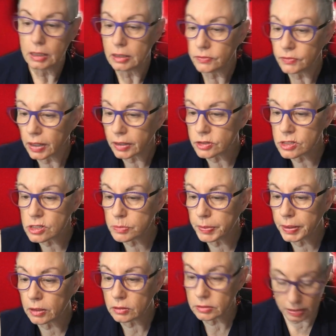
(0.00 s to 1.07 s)
If I could
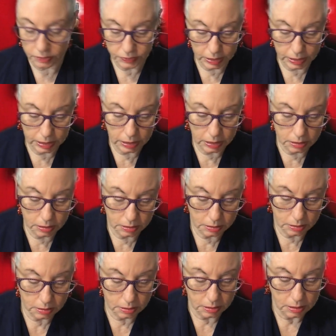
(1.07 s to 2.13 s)
spell navigate
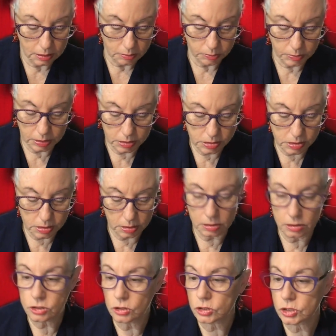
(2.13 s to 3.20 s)

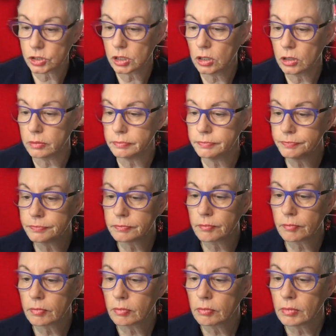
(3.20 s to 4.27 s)
biz.com,
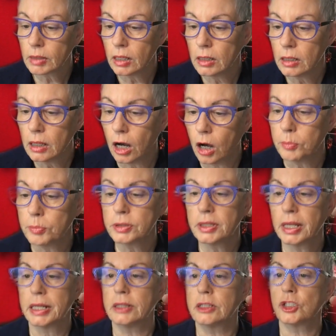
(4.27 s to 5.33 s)
put
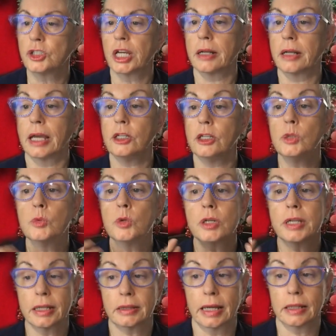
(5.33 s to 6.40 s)
that in the chat and you will
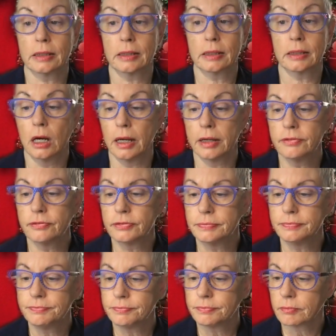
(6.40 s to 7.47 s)
get that live
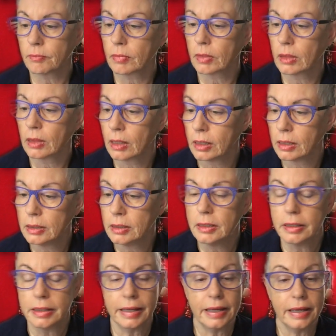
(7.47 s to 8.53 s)

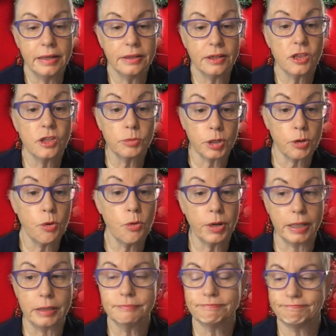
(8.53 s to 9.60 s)
in the
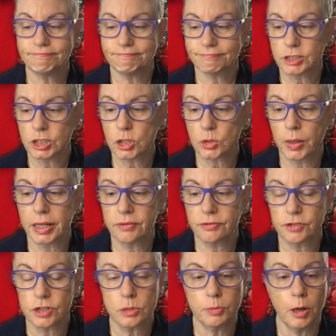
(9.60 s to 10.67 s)
recording. Just waiting for
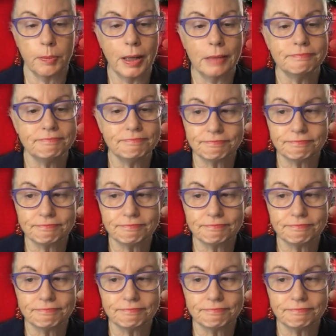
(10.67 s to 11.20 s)
it to pop up.